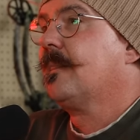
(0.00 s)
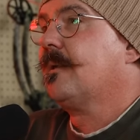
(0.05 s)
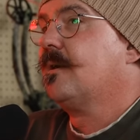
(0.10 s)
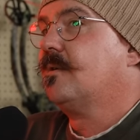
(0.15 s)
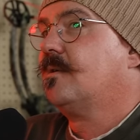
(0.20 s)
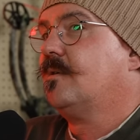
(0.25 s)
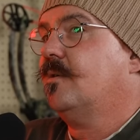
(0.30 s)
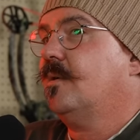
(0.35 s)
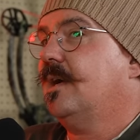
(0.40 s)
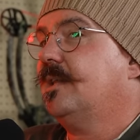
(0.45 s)

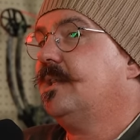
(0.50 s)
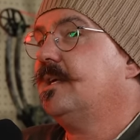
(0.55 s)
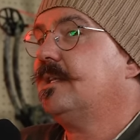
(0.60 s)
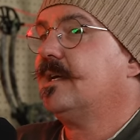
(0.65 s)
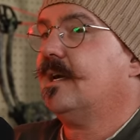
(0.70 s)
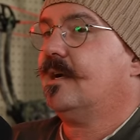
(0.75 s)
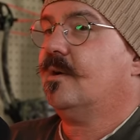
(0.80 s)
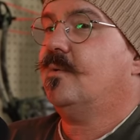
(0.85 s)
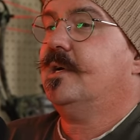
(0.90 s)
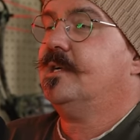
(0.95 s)
So I think
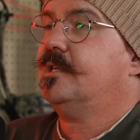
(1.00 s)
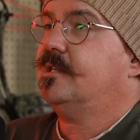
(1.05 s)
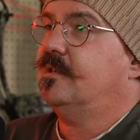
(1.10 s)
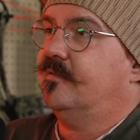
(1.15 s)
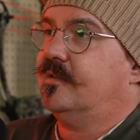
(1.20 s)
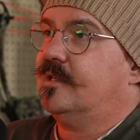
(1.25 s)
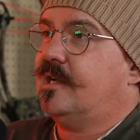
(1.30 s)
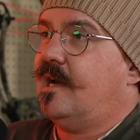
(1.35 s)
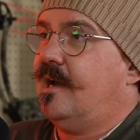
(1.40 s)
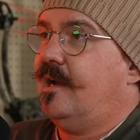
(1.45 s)
that question
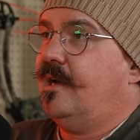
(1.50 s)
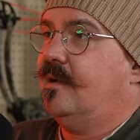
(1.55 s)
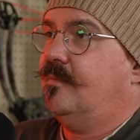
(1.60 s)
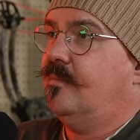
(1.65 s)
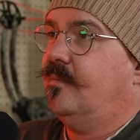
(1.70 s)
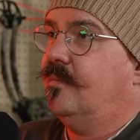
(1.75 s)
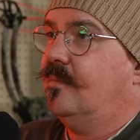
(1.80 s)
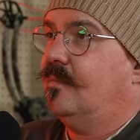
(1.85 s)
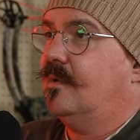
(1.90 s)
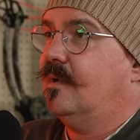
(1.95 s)
of
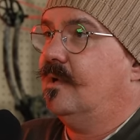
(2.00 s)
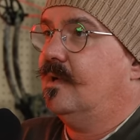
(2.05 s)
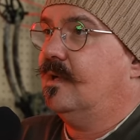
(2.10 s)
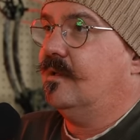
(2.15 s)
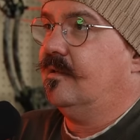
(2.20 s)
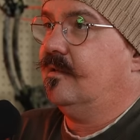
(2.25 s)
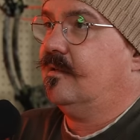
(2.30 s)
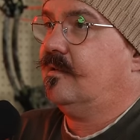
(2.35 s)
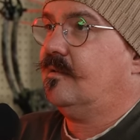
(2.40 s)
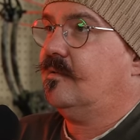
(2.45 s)
time
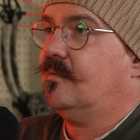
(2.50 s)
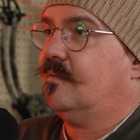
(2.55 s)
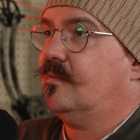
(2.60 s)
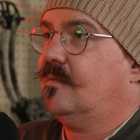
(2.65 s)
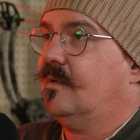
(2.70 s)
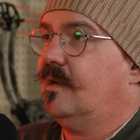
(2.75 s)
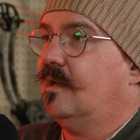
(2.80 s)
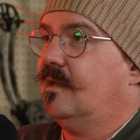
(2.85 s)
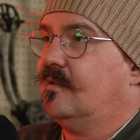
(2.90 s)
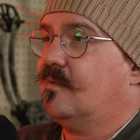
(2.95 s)
is
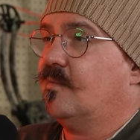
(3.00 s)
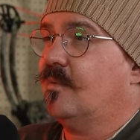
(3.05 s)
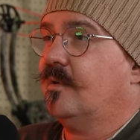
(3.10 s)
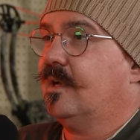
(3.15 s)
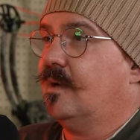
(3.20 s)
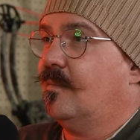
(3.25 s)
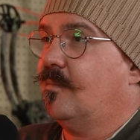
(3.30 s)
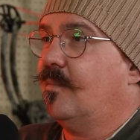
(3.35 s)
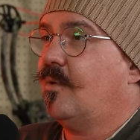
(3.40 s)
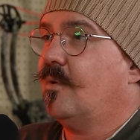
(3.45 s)
is
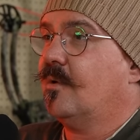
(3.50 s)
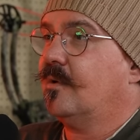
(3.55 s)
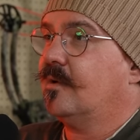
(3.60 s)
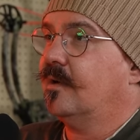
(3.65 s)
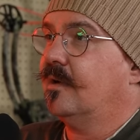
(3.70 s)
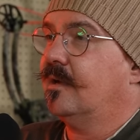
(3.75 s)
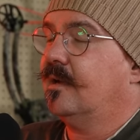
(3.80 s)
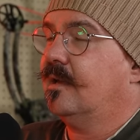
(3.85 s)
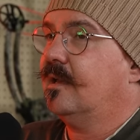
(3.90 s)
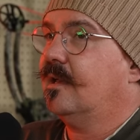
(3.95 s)
really
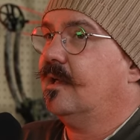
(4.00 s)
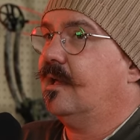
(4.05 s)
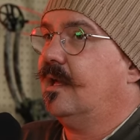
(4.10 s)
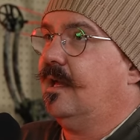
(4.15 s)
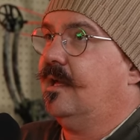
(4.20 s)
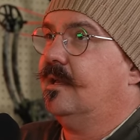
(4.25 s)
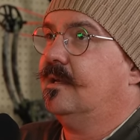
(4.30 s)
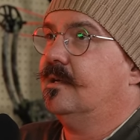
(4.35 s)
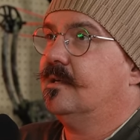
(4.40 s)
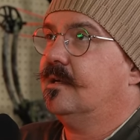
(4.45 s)
important,
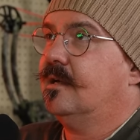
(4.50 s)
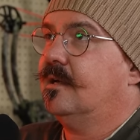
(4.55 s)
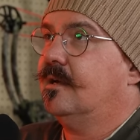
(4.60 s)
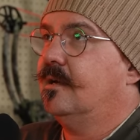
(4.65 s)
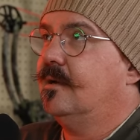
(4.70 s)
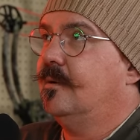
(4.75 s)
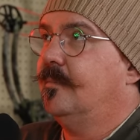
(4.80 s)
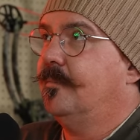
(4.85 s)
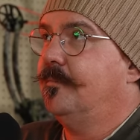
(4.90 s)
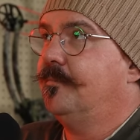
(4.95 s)
and
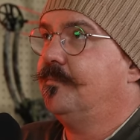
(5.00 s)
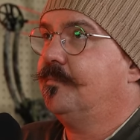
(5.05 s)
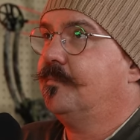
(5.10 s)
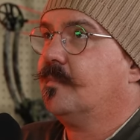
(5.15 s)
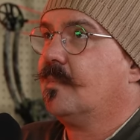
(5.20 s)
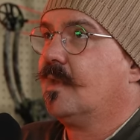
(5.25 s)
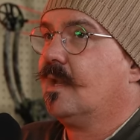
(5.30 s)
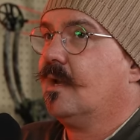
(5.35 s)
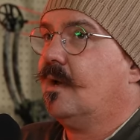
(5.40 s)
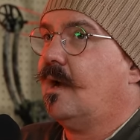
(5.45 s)
um,
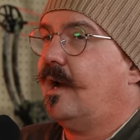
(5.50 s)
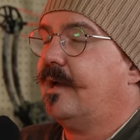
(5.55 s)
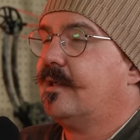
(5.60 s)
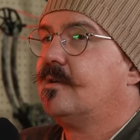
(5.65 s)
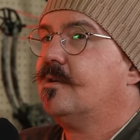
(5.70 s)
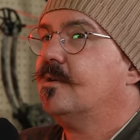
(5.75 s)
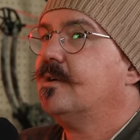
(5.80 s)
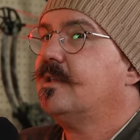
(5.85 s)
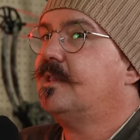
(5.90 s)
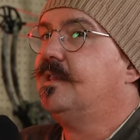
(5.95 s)
I
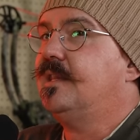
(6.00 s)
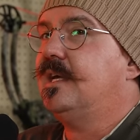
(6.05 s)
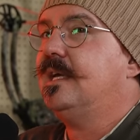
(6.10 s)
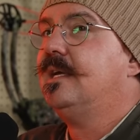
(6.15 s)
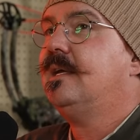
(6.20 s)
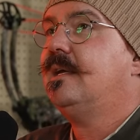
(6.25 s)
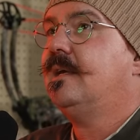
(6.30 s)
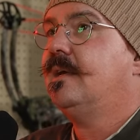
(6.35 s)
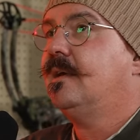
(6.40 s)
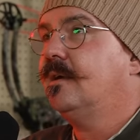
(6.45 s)
started
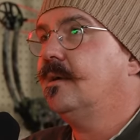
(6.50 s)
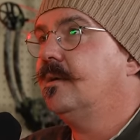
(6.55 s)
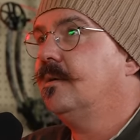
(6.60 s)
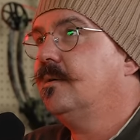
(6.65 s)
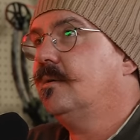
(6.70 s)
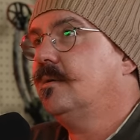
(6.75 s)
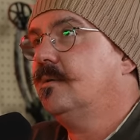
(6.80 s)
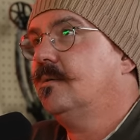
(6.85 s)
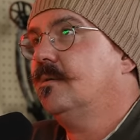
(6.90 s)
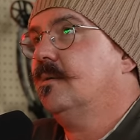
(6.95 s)
thinking
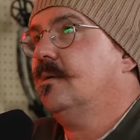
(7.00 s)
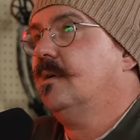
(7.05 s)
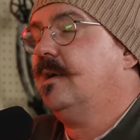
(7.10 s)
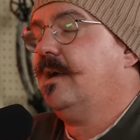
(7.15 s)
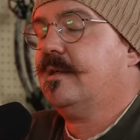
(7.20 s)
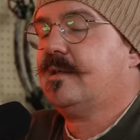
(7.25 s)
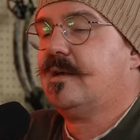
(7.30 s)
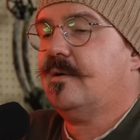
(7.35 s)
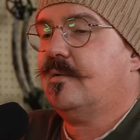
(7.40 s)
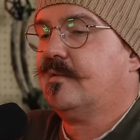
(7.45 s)

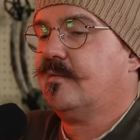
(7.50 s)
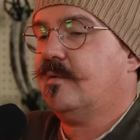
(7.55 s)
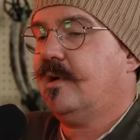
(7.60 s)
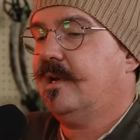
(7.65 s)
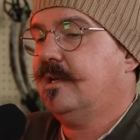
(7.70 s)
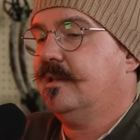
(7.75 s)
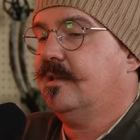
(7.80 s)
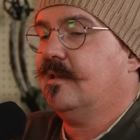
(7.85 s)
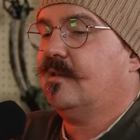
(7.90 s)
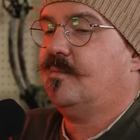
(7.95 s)
as I was
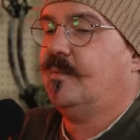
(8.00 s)
writing this